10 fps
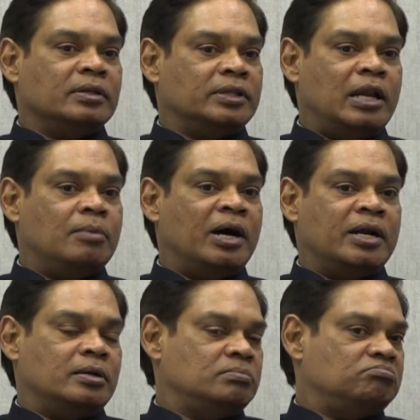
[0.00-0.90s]

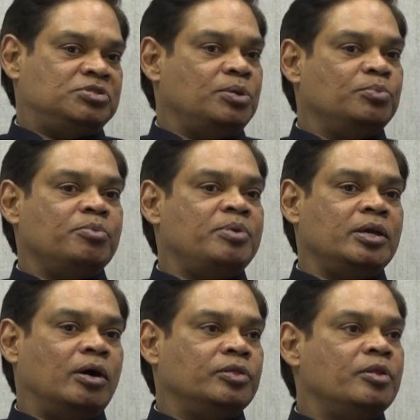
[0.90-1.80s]
Taliban seem to
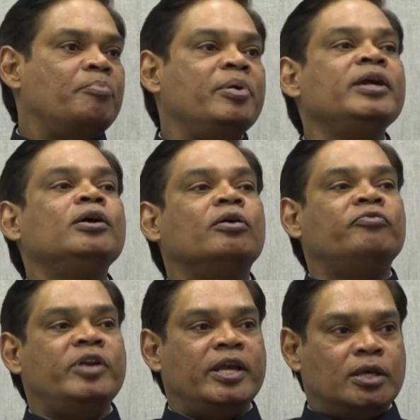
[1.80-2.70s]
be on the brink of
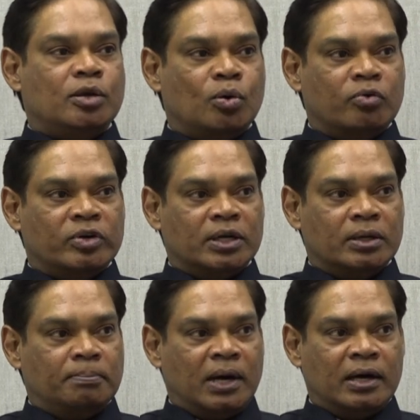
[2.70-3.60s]
taking
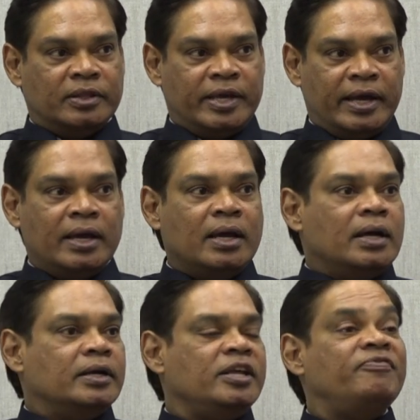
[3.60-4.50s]
over power there,
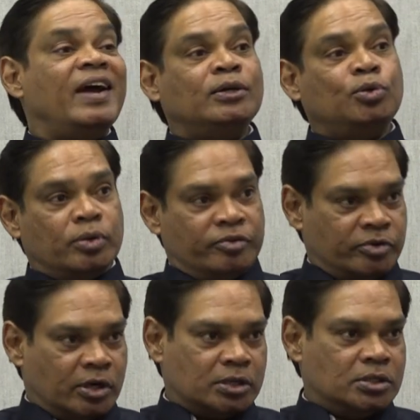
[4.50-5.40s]
de facto if
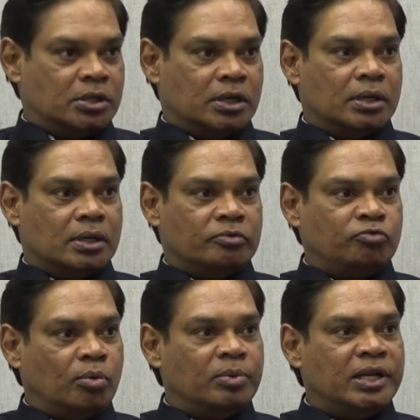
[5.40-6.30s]
not
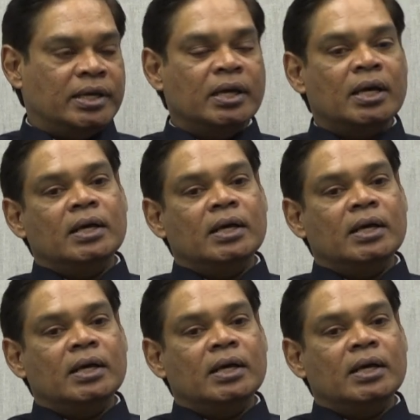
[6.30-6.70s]
formally.